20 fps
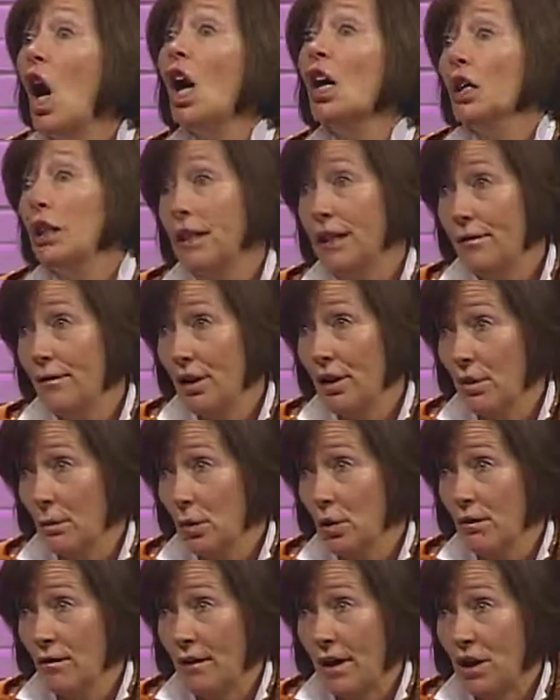are leaving the
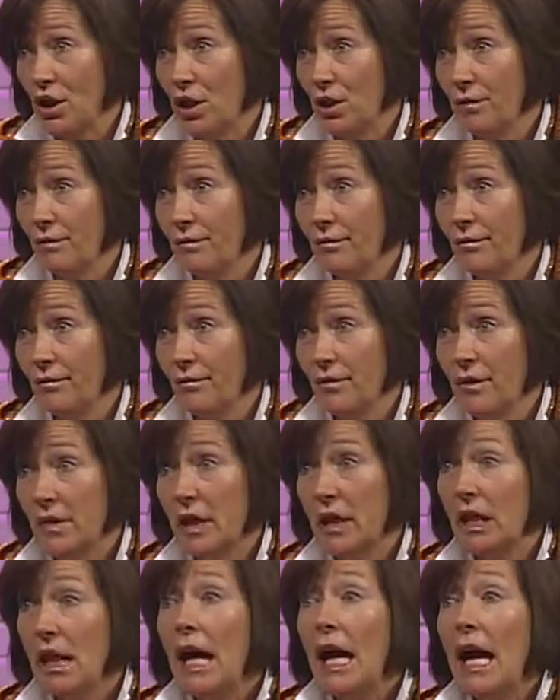profession.
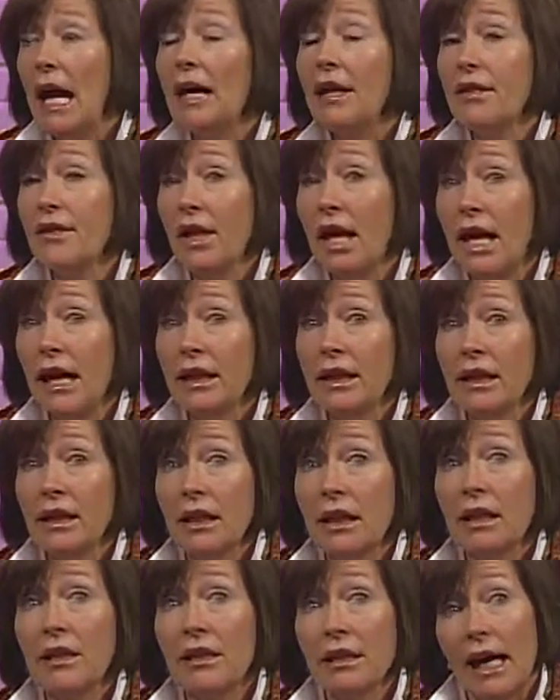And that,
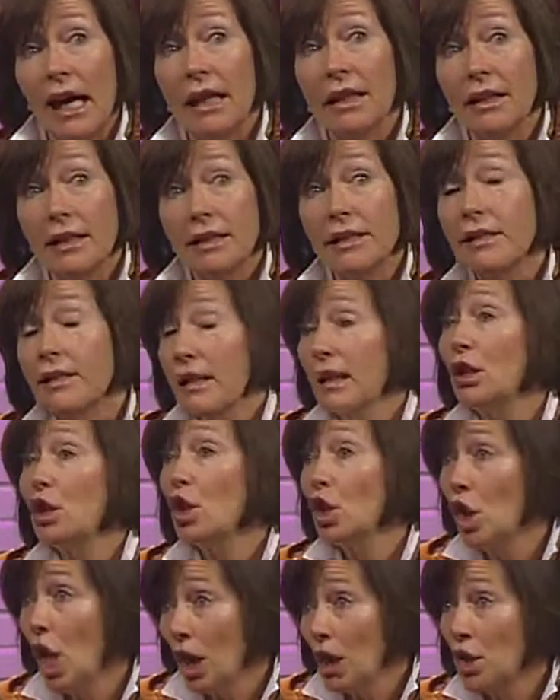that is in
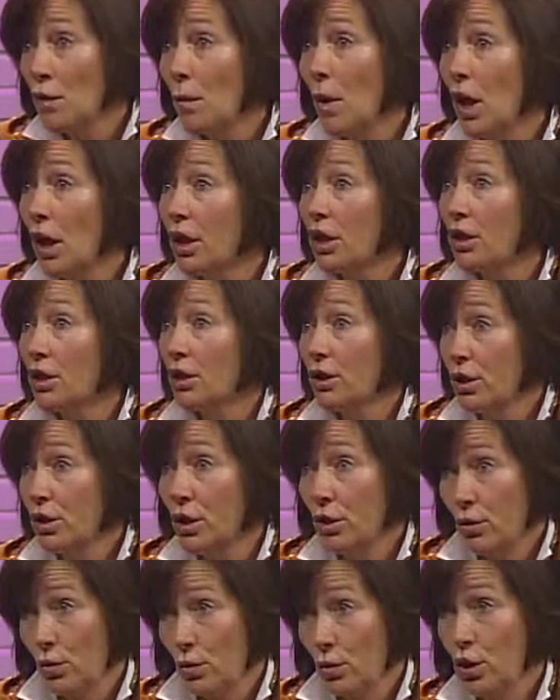large part
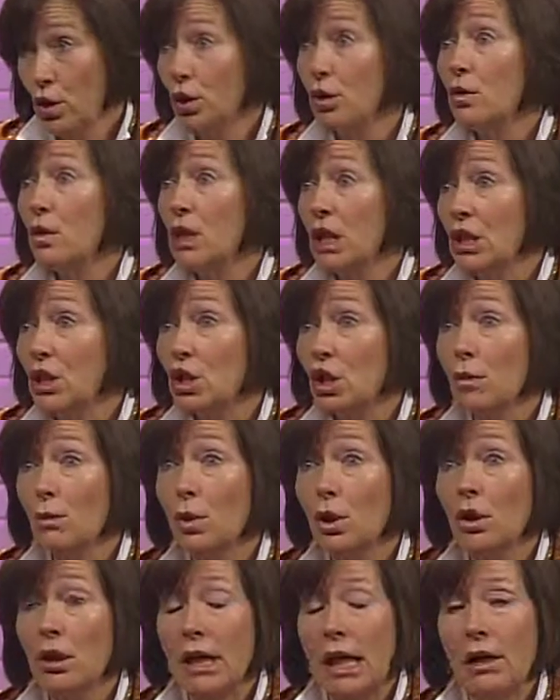due to teacher
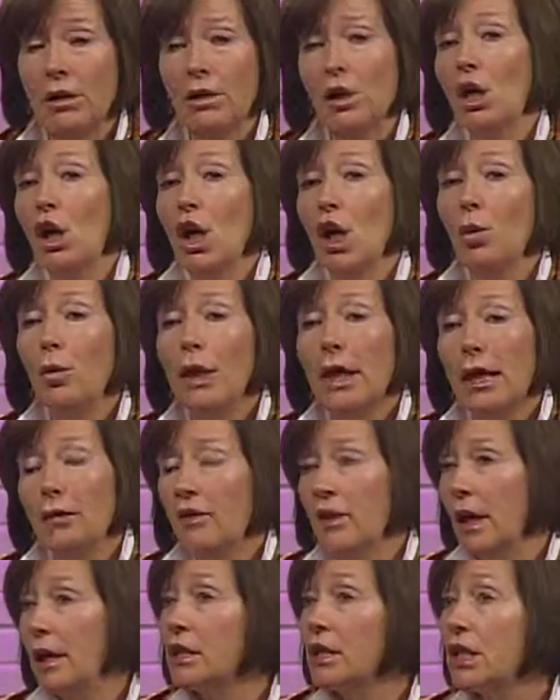burnout. We have
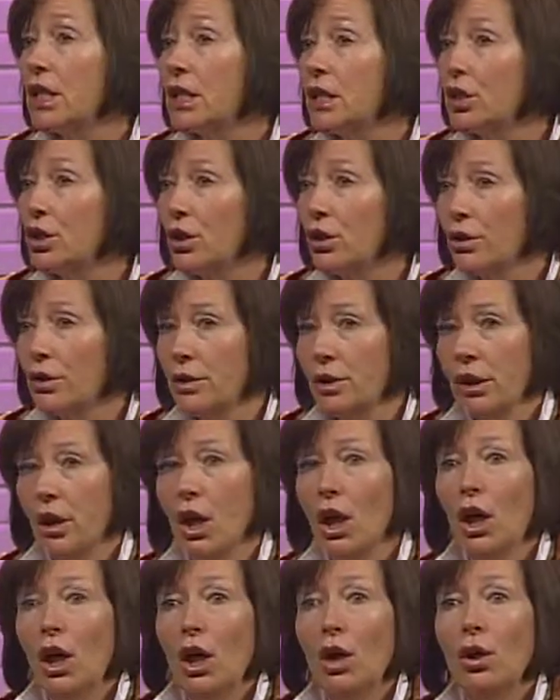young teachers
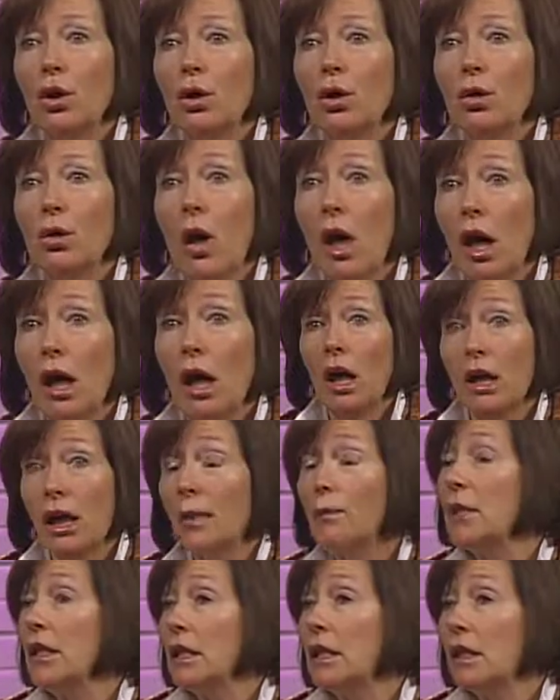who
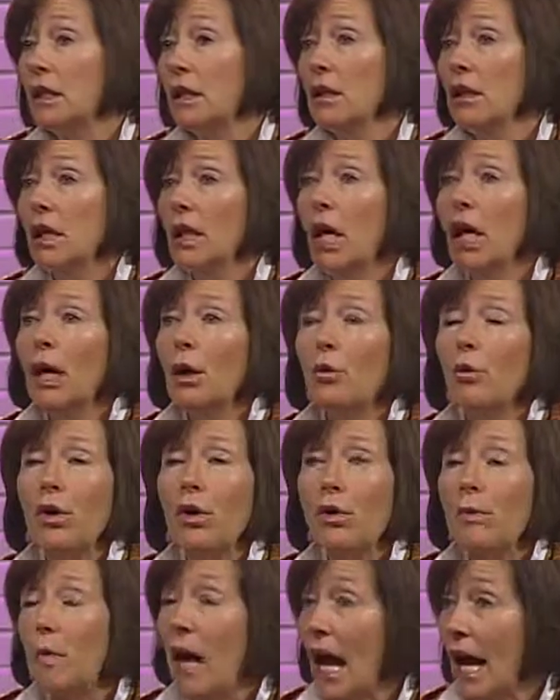come in
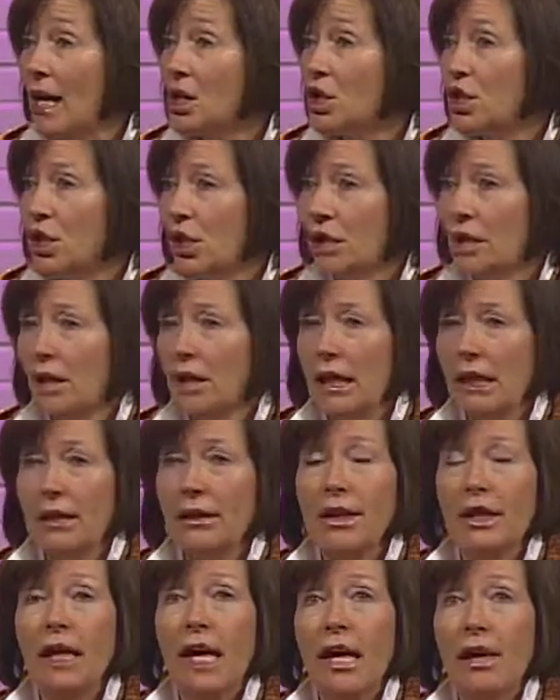with passion and
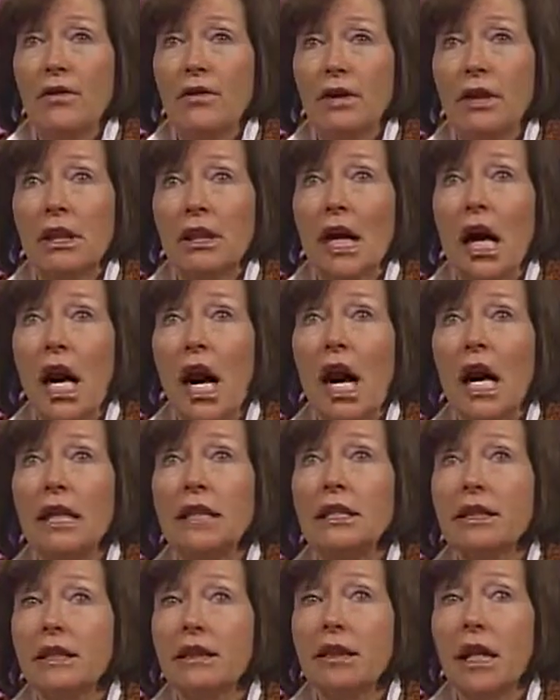they have an
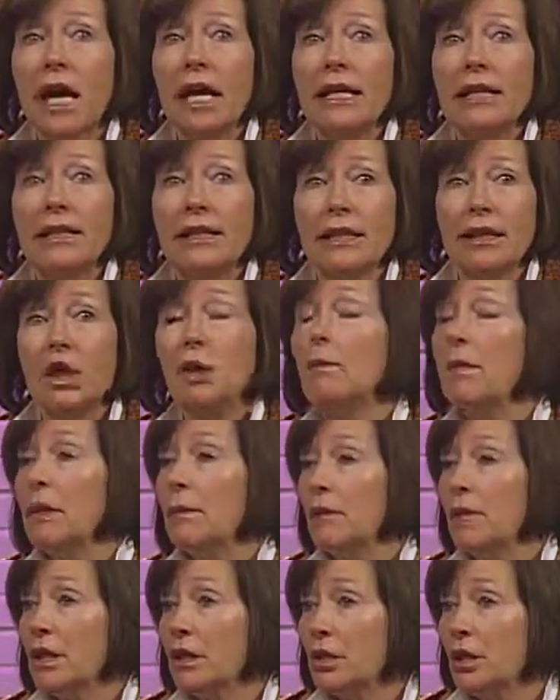idealized
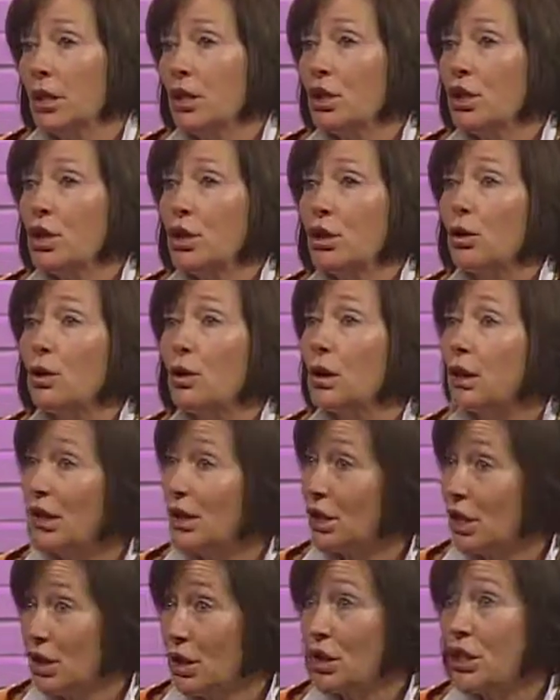commitment to,
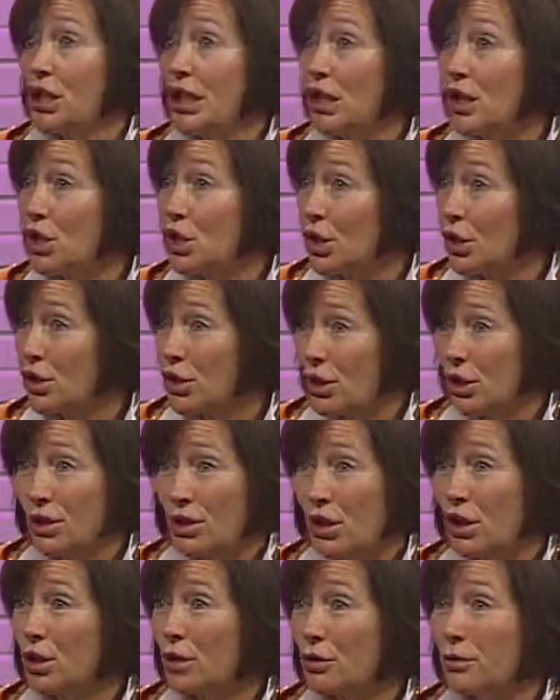to teach
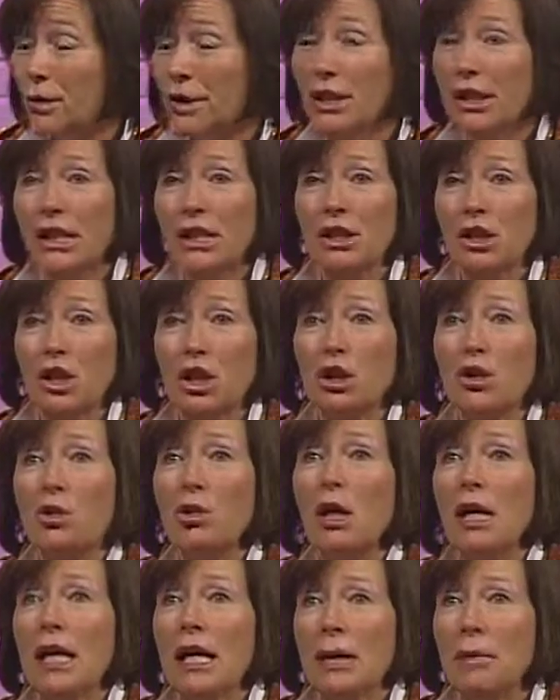children and to
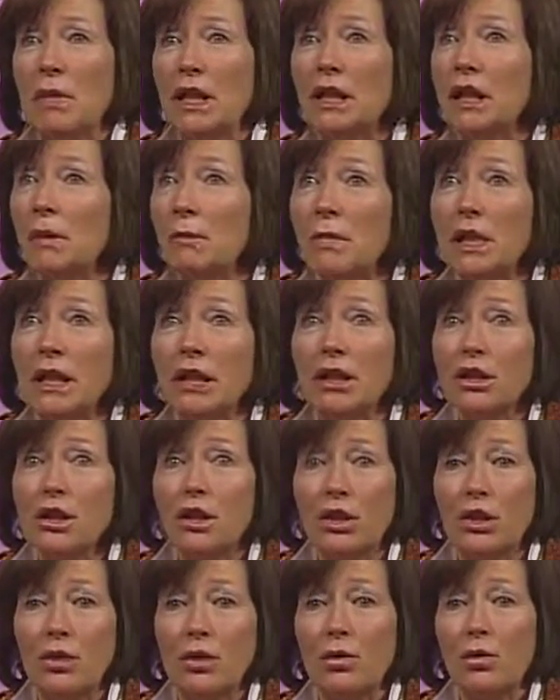be committed
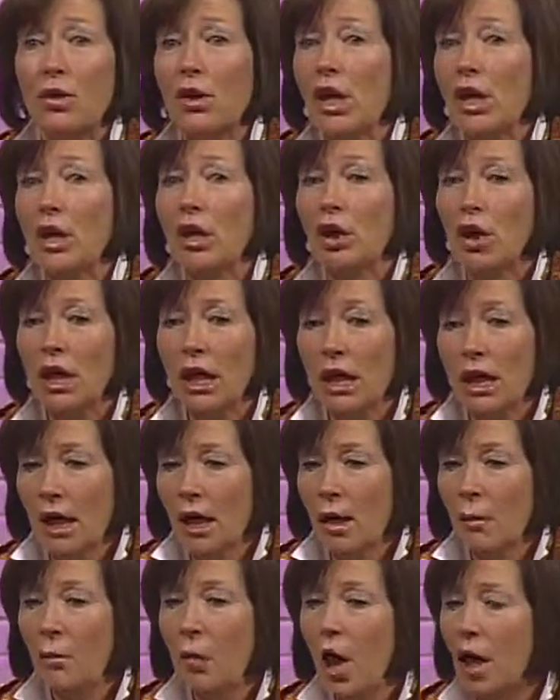to their
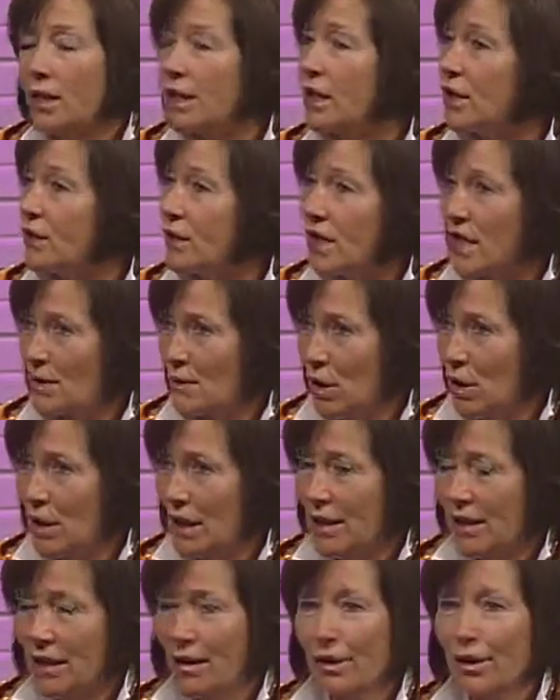positive
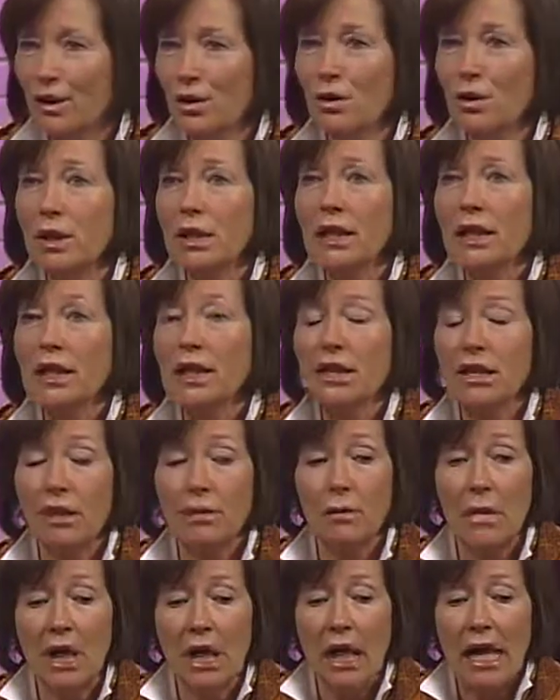experience in the school system.